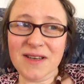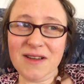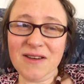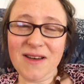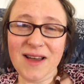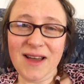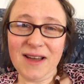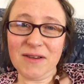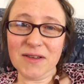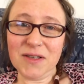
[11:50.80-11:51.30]
in
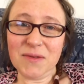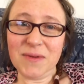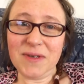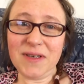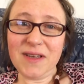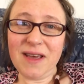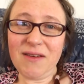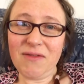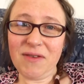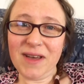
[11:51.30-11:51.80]
our house we
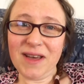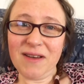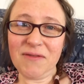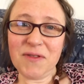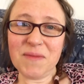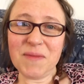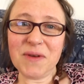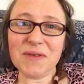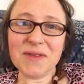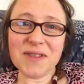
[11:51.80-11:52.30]
never have
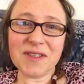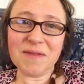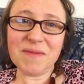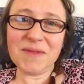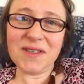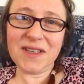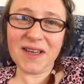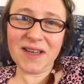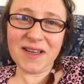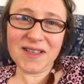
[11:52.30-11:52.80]
the most
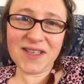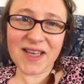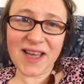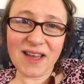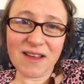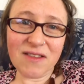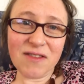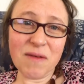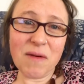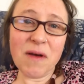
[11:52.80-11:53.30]
up-to-date
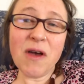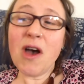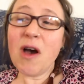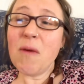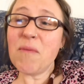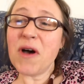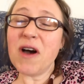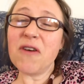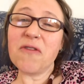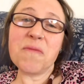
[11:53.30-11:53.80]
tech, that
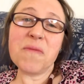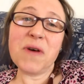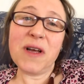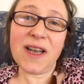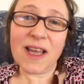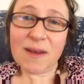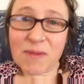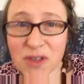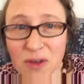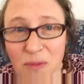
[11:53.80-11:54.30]
apart from my
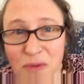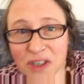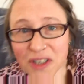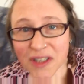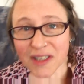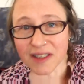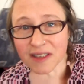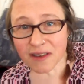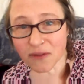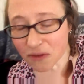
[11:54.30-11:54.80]
laptop, which I
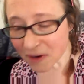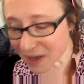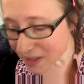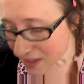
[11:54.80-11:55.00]
needed for